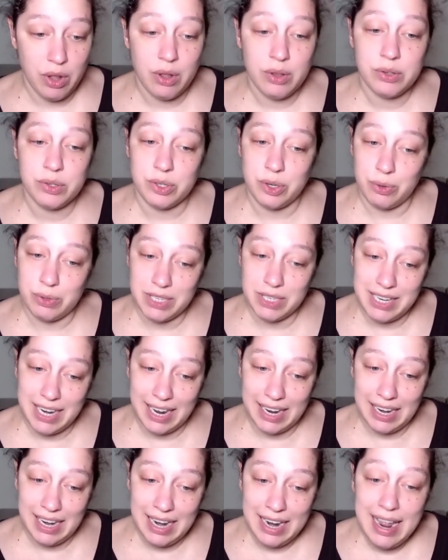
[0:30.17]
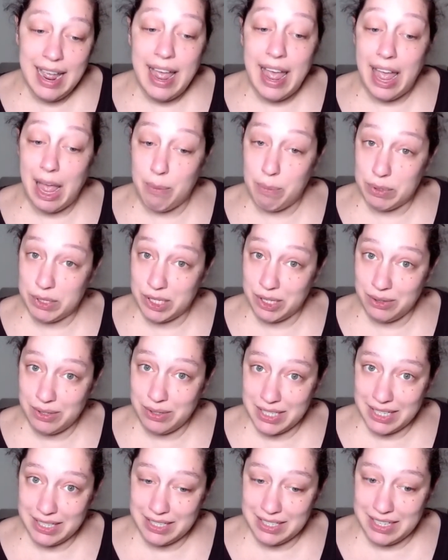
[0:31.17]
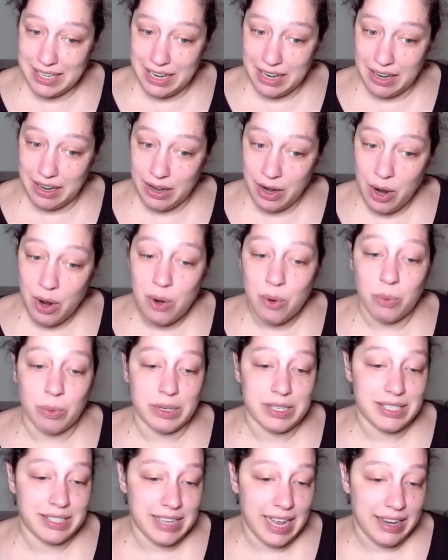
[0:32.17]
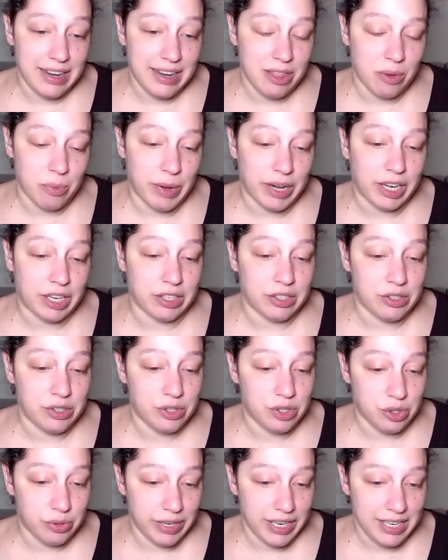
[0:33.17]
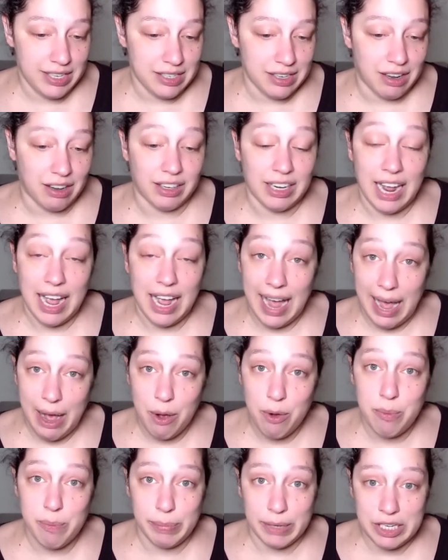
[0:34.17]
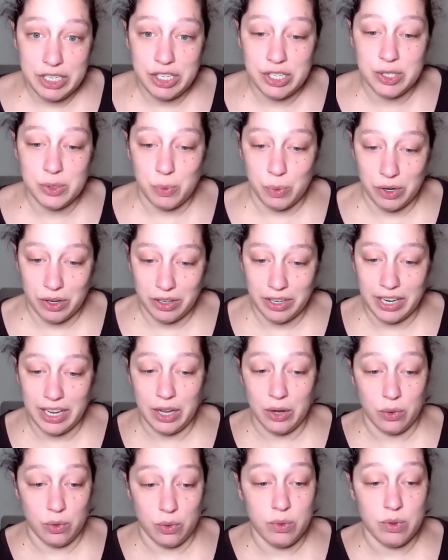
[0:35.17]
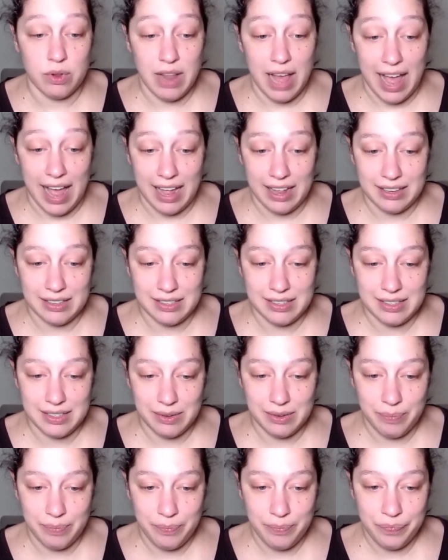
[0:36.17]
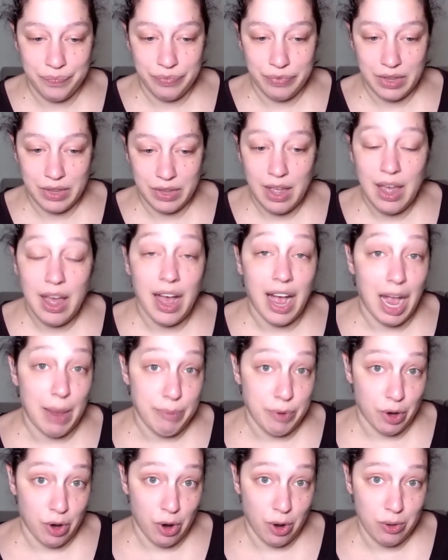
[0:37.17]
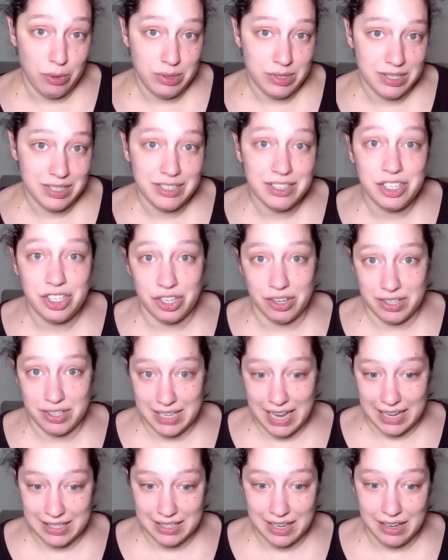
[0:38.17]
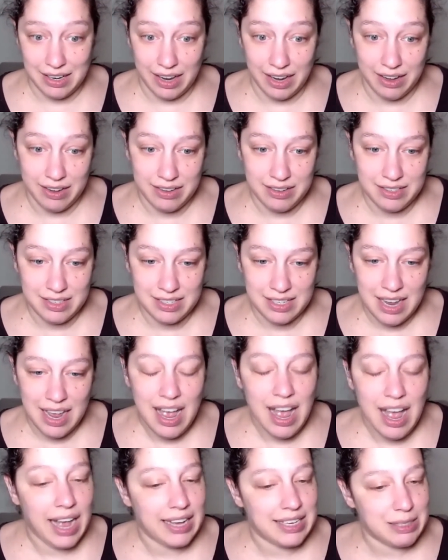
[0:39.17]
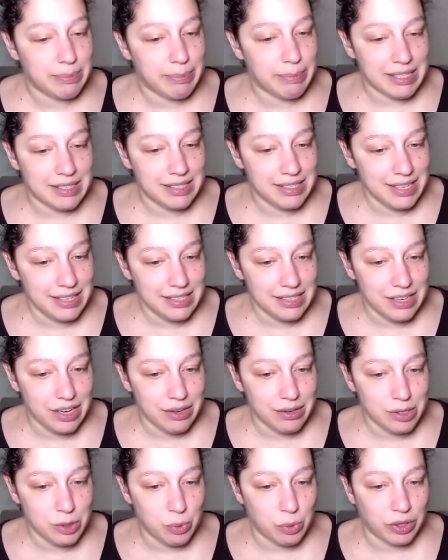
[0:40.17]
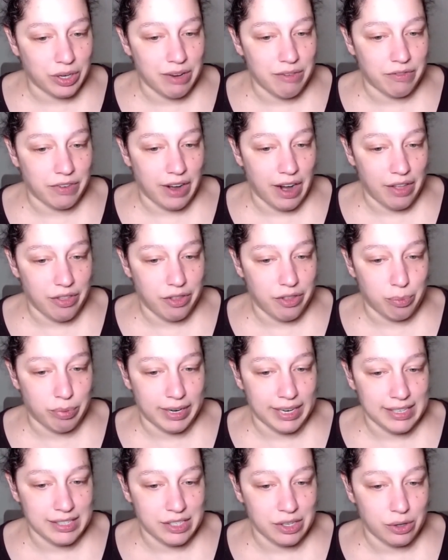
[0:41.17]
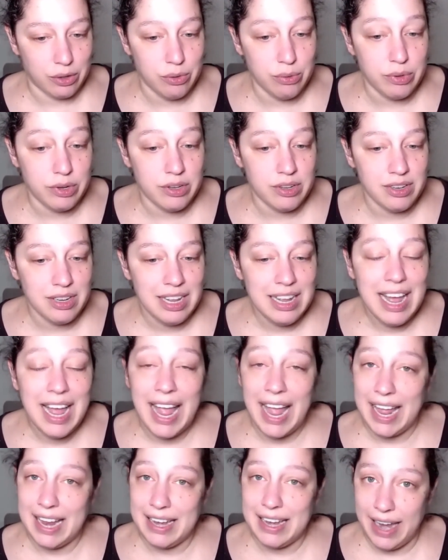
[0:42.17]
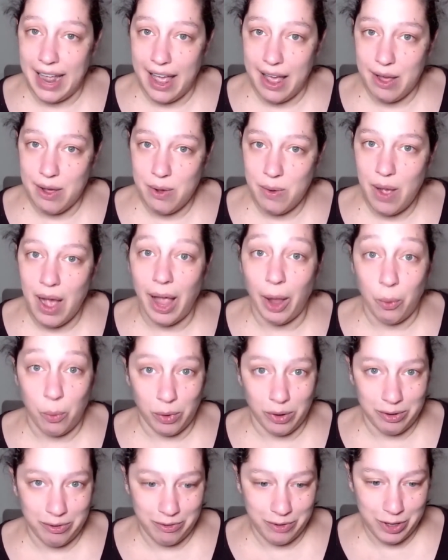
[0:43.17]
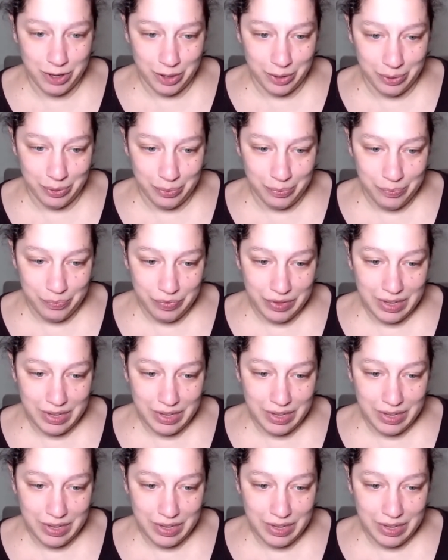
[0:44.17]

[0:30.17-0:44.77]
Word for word: So today, episode sixteen, we're setting the record straight on how budgets work in Google Ads. I'm your host, Jill Saskin-Gales. I spent six years working for other brands at Google, and now I work for you.